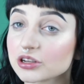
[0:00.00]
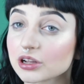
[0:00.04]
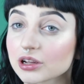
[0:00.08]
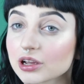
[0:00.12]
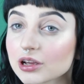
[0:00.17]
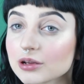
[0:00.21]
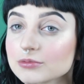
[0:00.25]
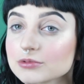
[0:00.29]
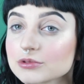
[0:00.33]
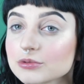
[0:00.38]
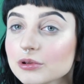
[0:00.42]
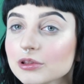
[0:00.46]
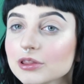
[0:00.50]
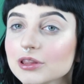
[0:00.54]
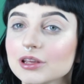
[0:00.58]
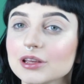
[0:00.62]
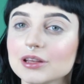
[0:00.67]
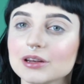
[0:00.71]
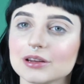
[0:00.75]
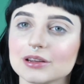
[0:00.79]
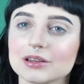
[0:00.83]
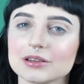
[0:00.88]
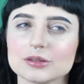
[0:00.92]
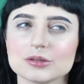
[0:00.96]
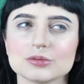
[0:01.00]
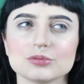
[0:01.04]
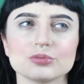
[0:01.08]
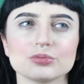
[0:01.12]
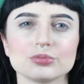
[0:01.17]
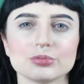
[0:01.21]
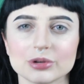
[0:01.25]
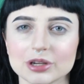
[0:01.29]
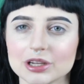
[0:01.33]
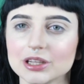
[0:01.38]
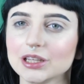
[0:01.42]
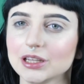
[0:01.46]
that comes with it is
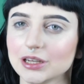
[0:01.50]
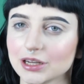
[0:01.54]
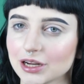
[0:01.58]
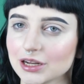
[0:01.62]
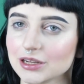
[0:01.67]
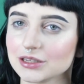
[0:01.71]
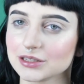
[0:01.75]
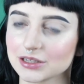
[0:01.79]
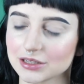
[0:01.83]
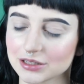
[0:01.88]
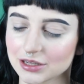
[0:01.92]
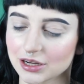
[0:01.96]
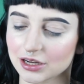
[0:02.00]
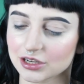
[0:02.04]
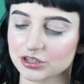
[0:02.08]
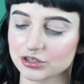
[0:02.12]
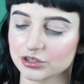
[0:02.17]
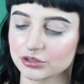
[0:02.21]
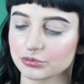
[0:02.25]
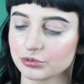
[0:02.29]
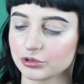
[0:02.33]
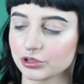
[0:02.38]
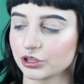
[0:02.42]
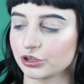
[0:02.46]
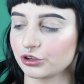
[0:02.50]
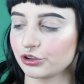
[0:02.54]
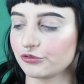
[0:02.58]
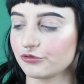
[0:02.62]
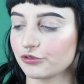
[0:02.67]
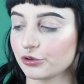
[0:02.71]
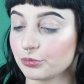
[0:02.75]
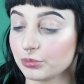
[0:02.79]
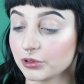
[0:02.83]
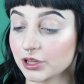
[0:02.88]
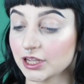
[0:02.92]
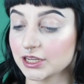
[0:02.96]
really nice. It's actually really good
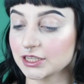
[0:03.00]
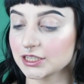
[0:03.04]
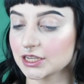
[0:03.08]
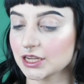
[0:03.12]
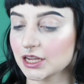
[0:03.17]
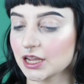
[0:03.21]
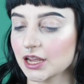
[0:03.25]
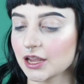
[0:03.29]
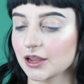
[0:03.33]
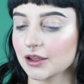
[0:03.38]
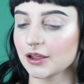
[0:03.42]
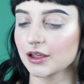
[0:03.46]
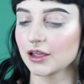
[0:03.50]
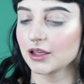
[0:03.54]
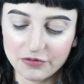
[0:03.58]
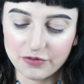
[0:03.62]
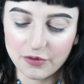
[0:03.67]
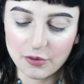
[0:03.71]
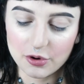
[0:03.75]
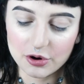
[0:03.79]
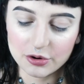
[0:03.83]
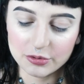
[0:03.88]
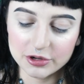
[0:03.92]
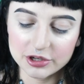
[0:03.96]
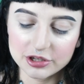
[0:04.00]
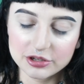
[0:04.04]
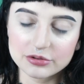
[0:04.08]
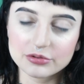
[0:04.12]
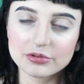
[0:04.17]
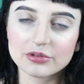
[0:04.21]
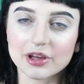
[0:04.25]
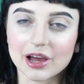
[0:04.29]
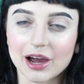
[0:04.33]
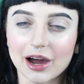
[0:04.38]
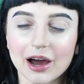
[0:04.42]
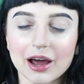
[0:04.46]
for blending. Before we
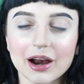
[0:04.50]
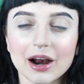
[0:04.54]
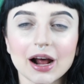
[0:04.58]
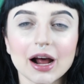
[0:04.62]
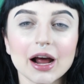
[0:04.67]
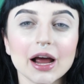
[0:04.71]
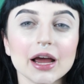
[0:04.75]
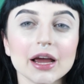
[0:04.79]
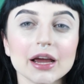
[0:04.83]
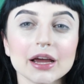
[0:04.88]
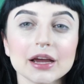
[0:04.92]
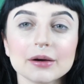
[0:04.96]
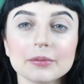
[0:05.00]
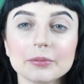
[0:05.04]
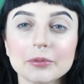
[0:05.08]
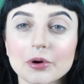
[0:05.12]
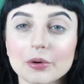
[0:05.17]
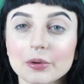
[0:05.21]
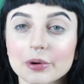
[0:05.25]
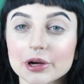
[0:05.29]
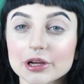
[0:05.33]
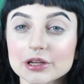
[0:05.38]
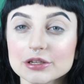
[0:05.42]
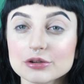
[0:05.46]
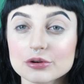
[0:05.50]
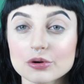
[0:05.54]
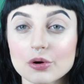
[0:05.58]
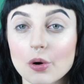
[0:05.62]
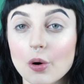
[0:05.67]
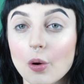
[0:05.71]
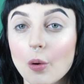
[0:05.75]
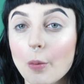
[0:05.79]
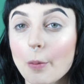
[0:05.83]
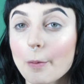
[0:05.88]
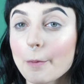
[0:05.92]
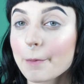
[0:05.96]
do that, I am going to
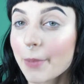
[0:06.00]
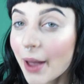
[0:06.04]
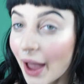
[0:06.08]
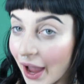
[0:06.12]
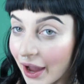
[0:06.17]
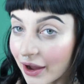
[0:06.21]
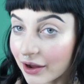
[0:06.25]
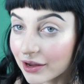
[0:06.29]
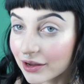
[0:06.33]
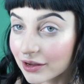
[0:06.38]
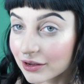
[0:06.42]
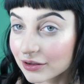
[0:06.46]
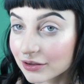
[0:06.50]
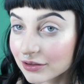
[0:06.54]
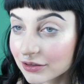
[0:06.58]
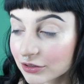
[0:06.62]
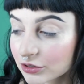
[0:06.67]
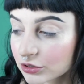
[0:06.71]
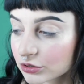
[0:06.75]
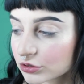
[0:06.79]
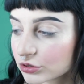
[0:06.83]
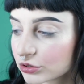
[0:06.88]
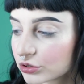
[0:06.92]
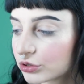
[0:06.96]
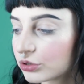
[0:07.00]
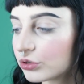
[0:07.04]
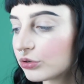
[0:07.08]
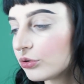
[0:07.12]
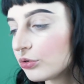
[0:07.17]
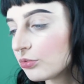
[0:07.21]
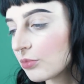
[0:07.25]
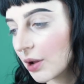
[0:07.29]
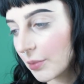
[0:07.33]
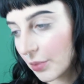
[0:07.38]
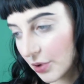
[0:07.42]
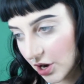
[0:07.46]
go back
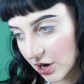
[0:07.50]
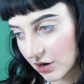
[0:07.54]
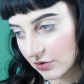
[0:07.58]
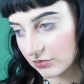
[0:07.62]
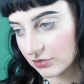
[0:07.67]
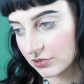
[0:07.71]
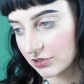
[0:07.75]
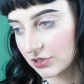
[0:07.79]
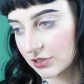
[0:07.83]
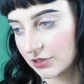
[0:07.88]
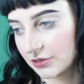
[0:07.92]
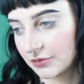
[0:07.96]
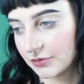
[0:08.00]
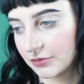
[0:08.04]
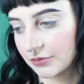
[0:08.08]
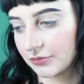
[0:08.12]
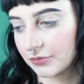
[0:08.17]
to my brows,